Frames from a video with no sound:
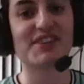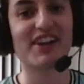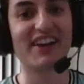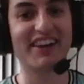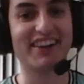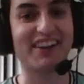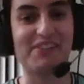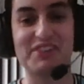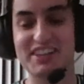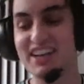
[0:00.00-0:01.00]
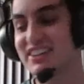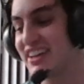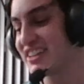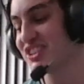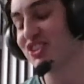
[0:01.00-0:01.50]
I mean, that's
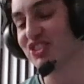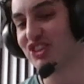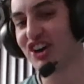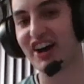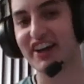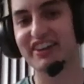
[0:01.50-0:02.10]
a lot,